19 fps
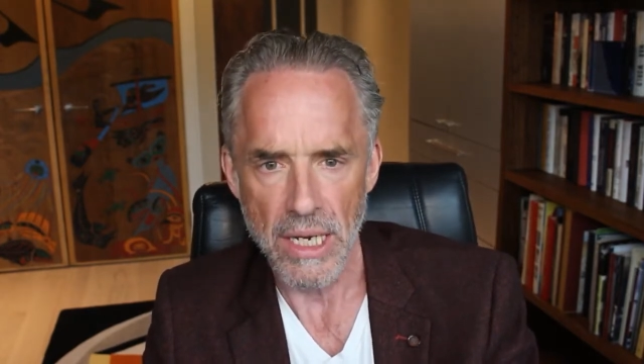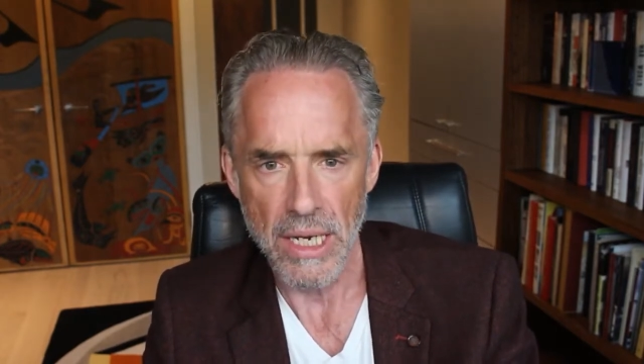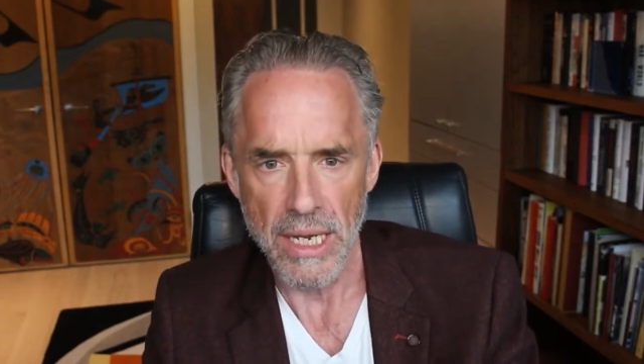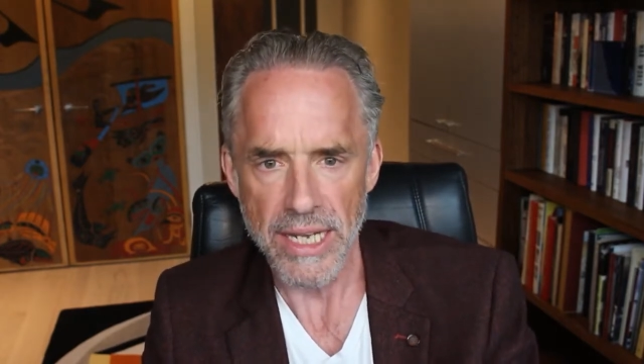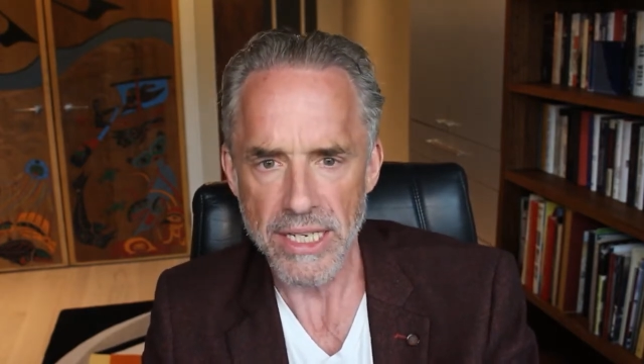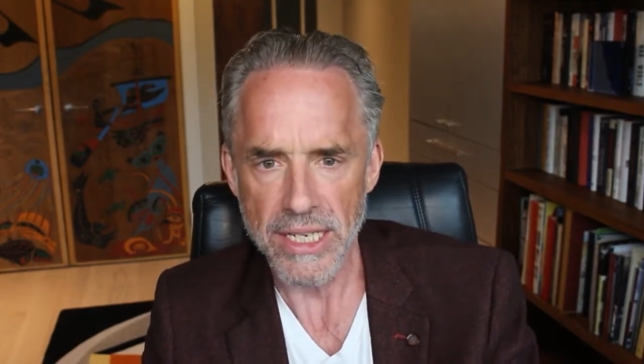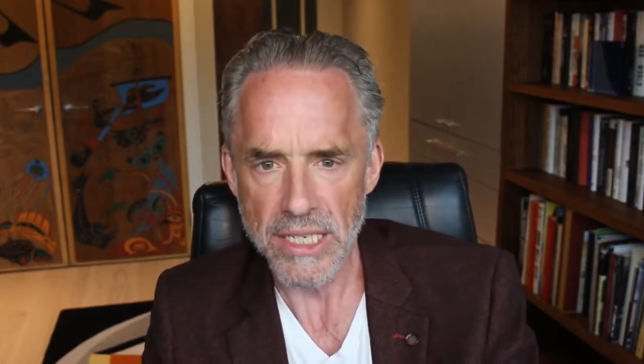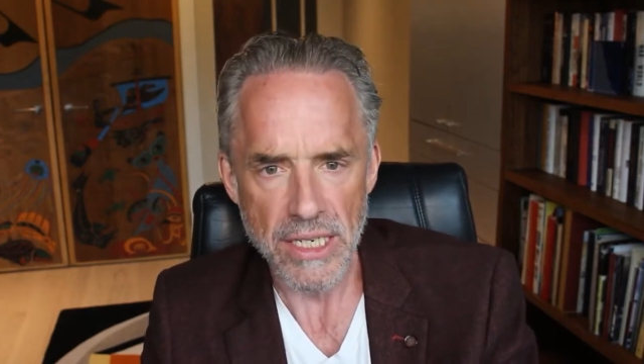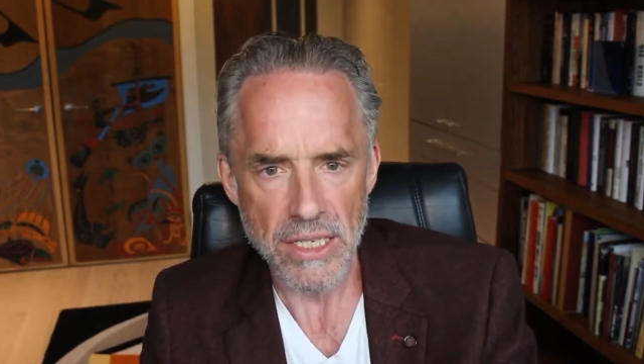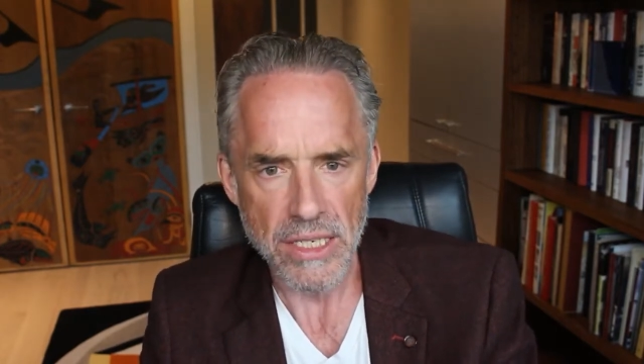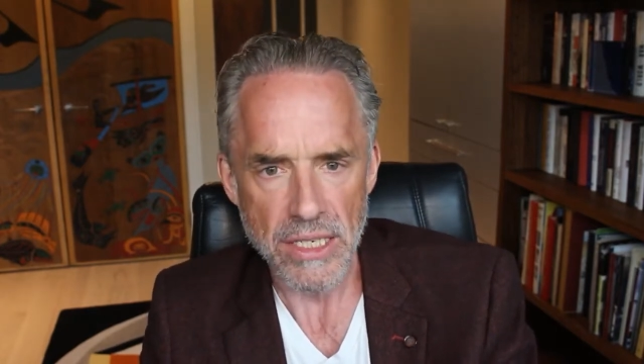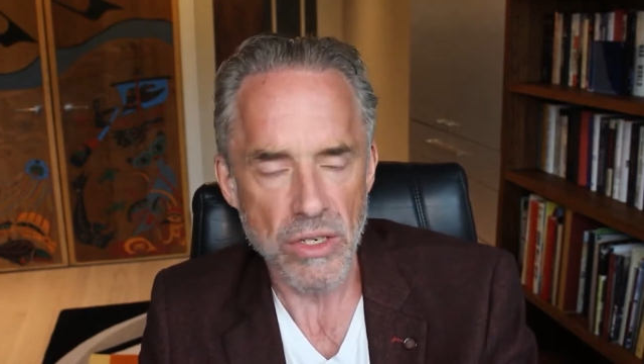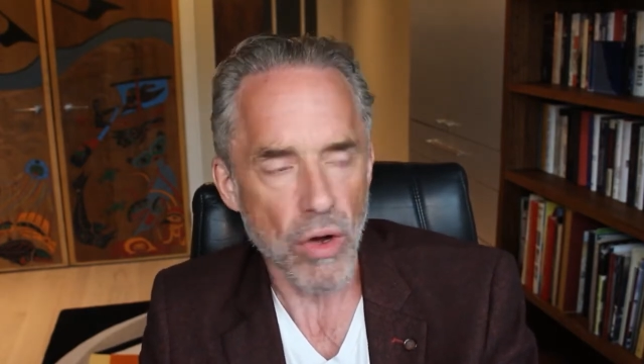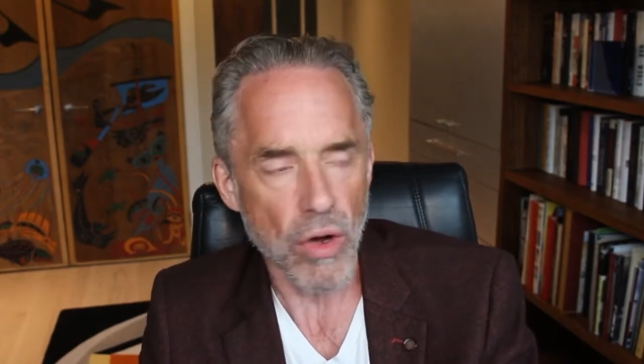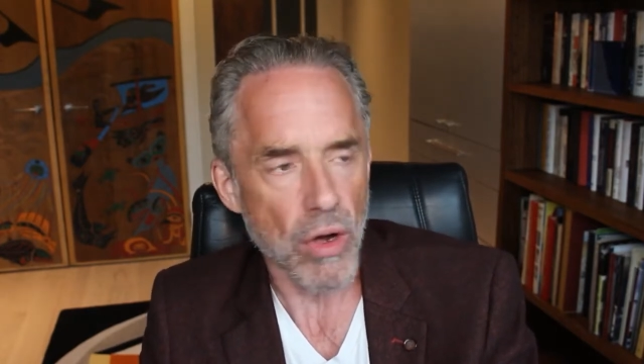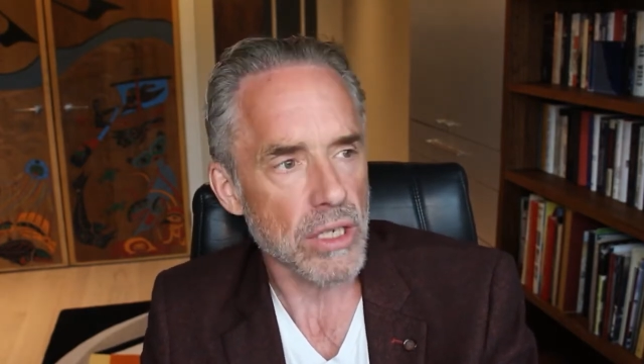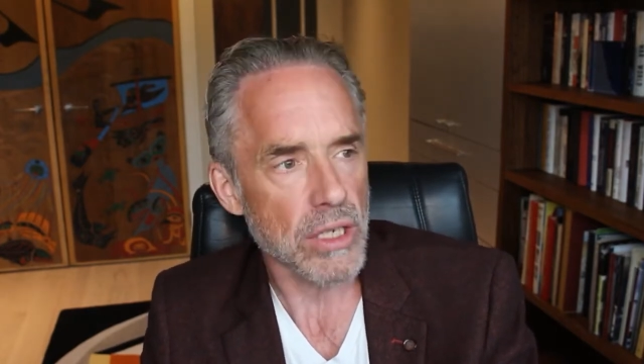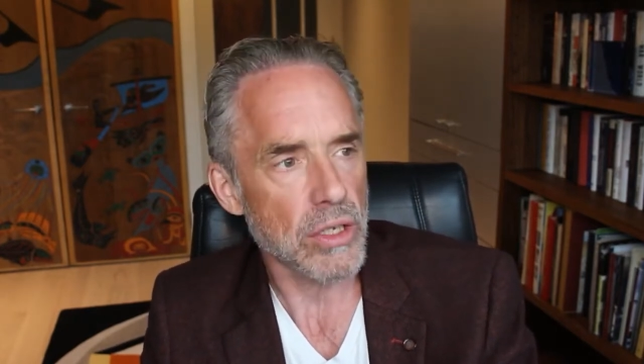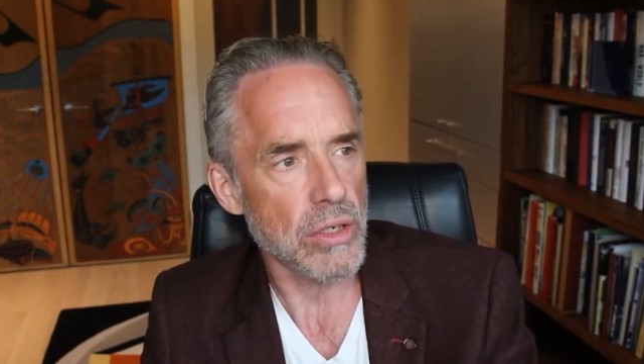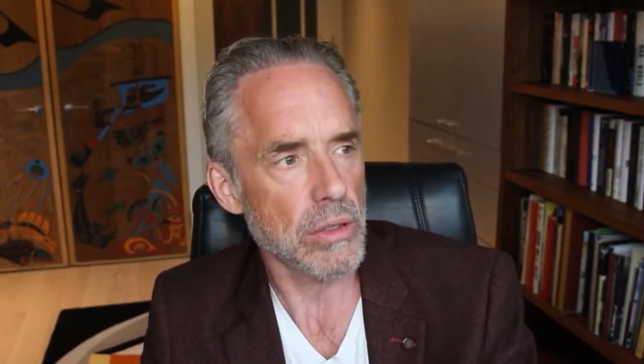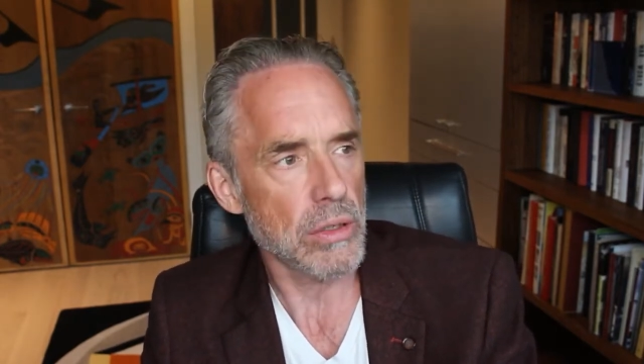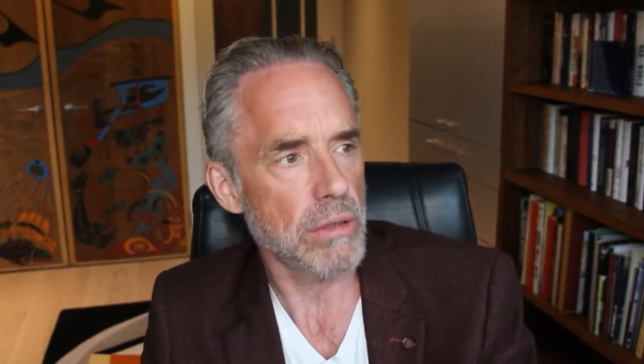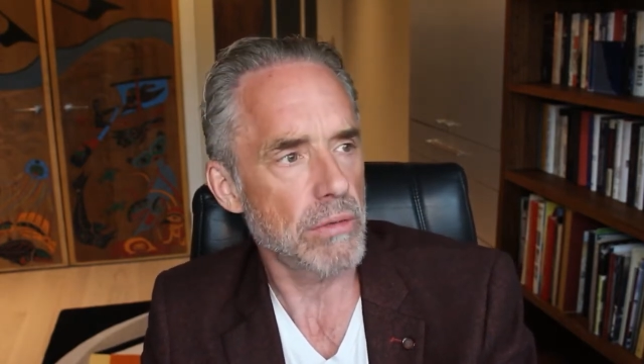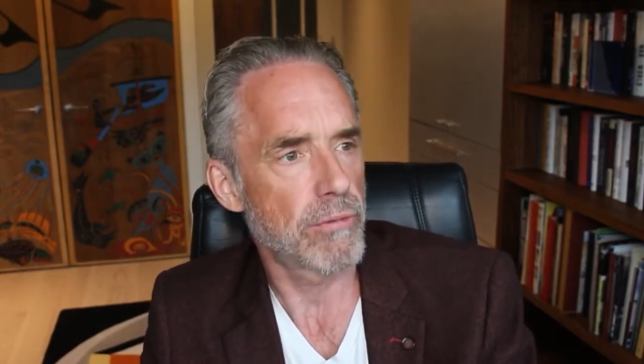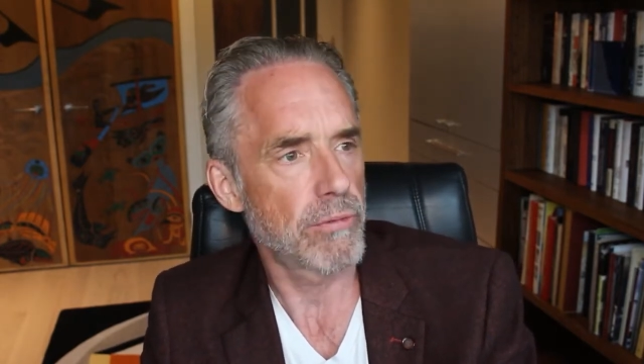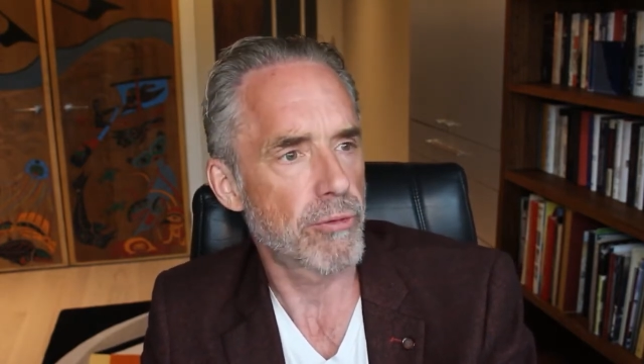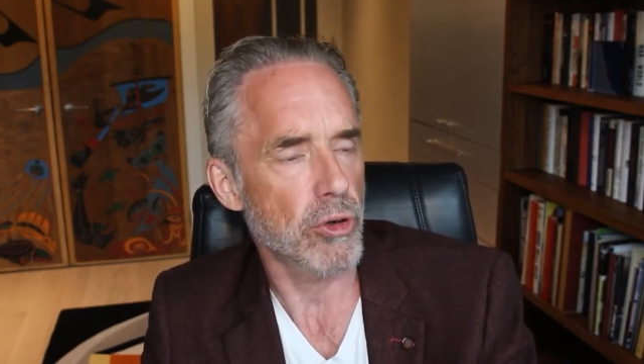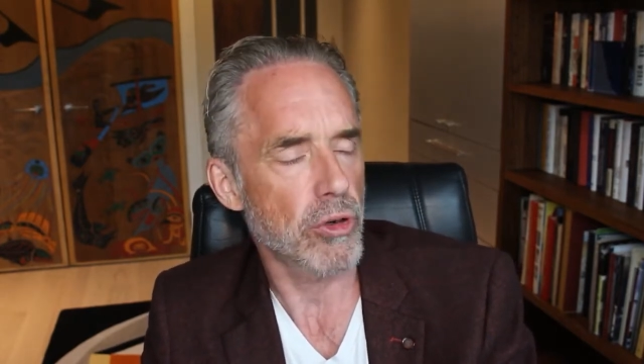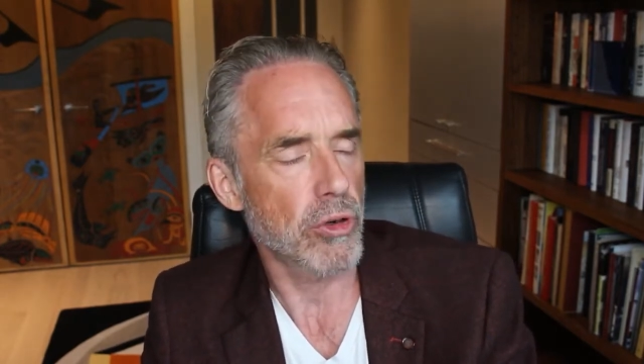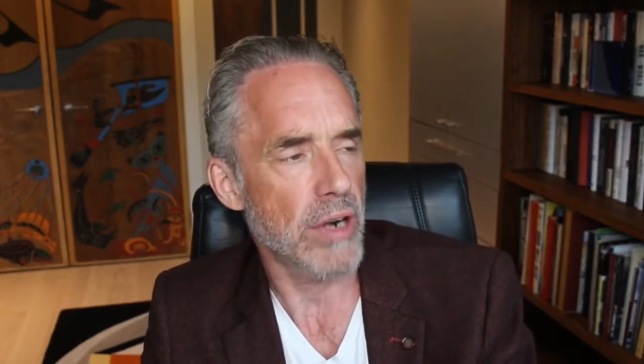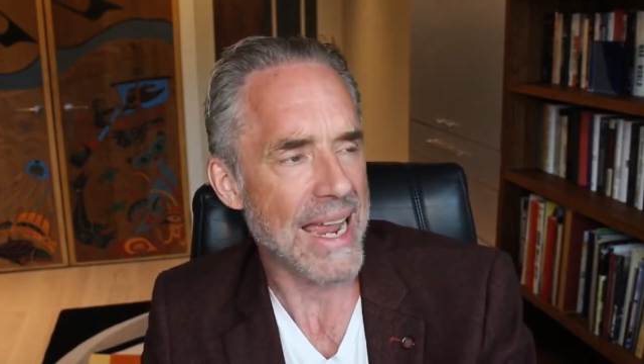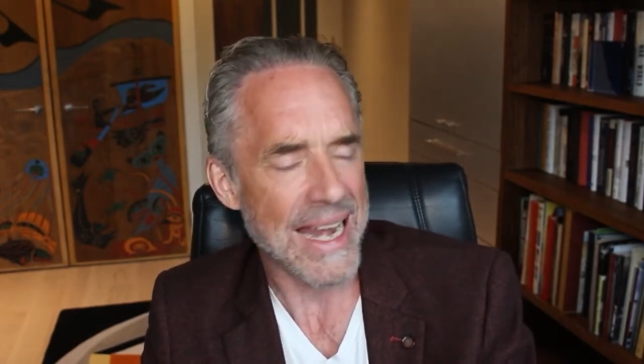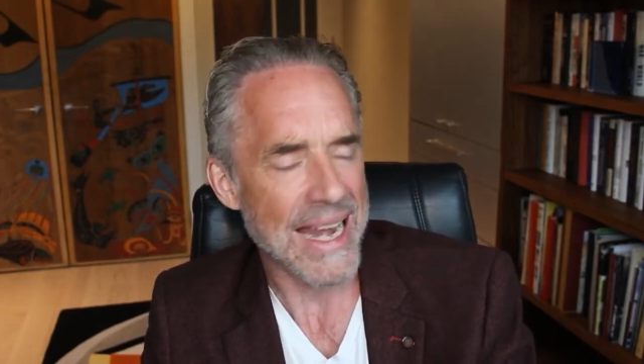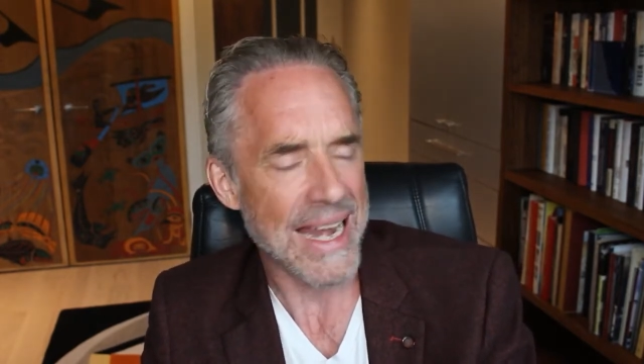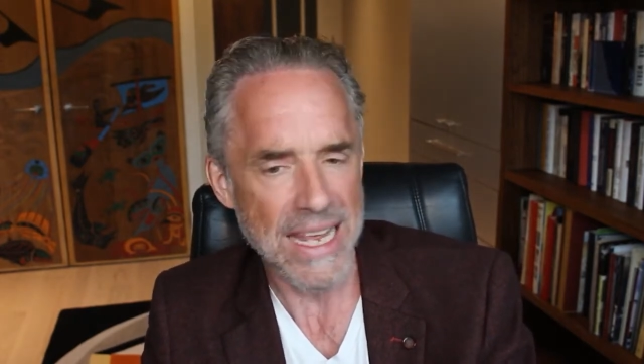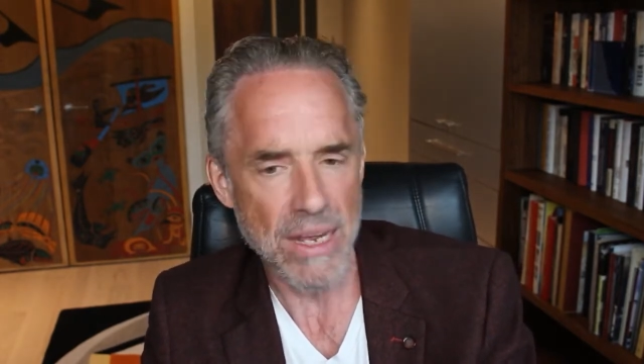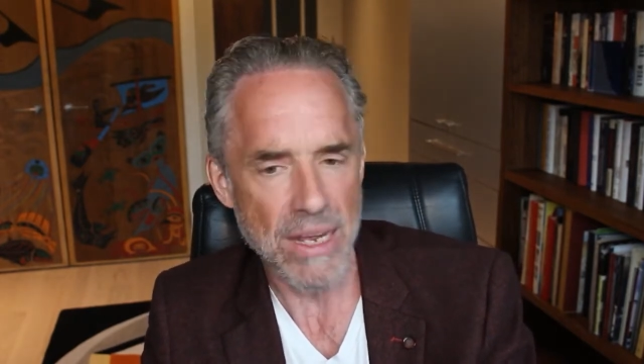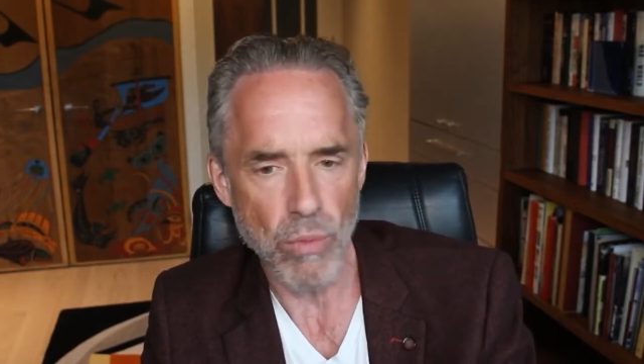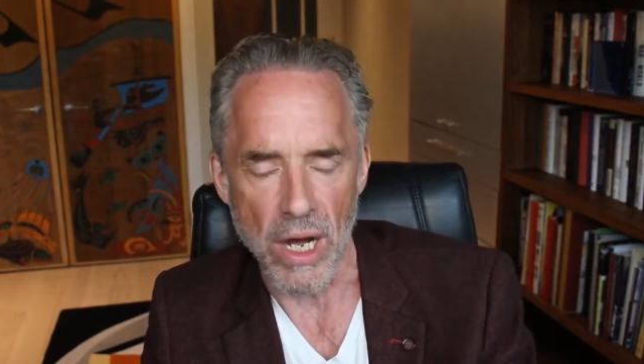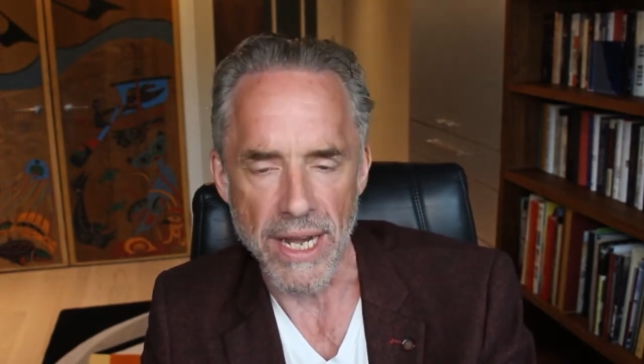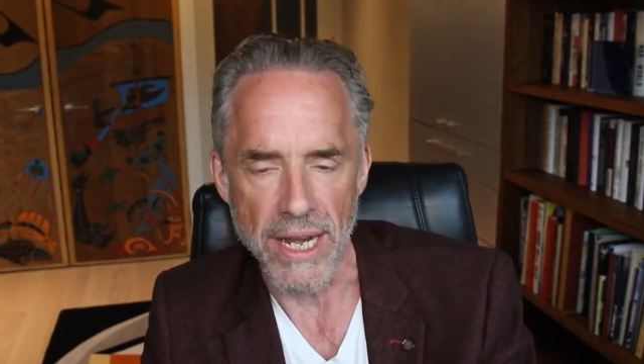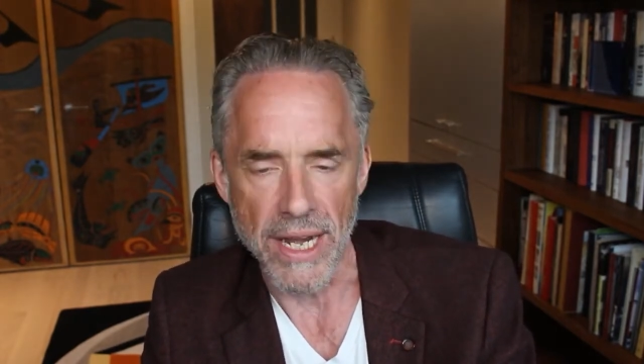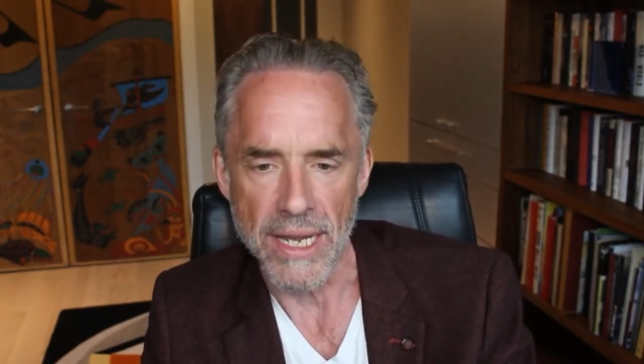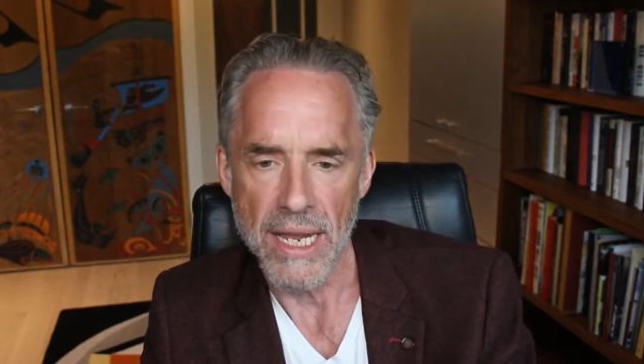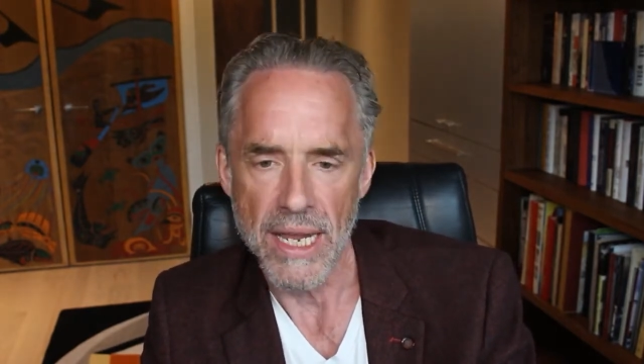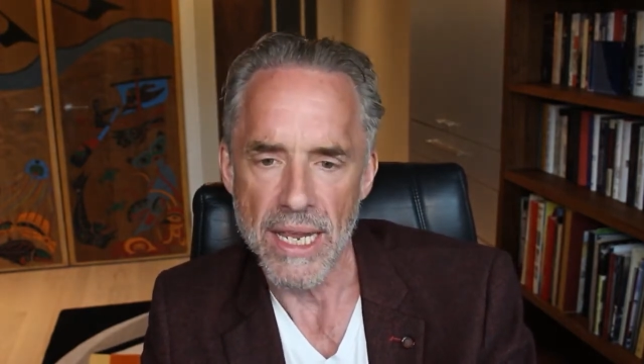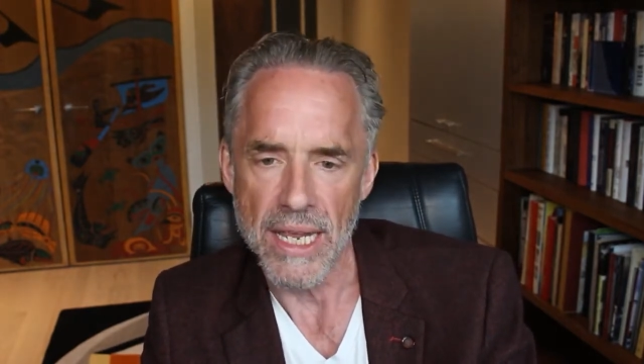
It's not good for anyone